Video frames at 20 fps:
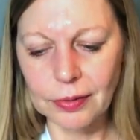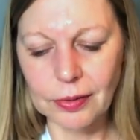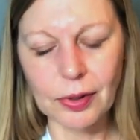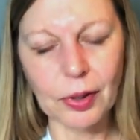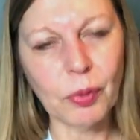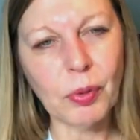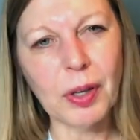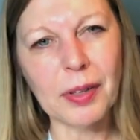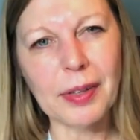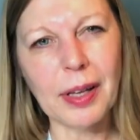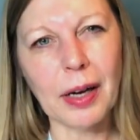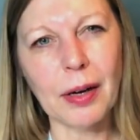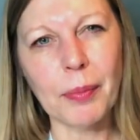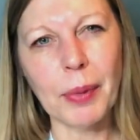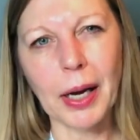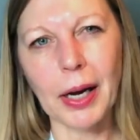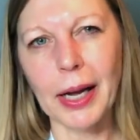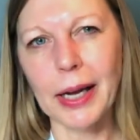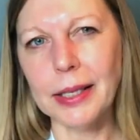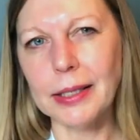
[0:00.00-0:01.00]
So it works out
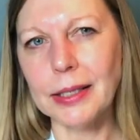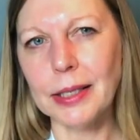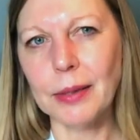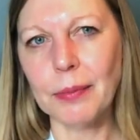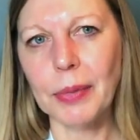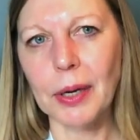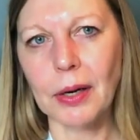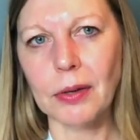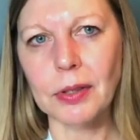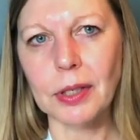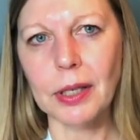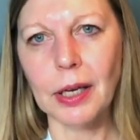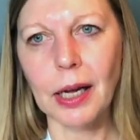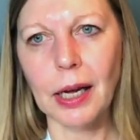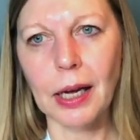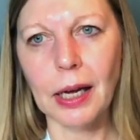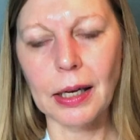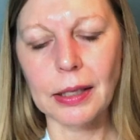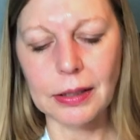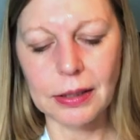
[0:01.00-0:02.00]
about £18 a
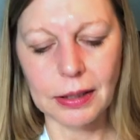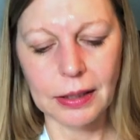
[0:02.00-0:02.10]
yard,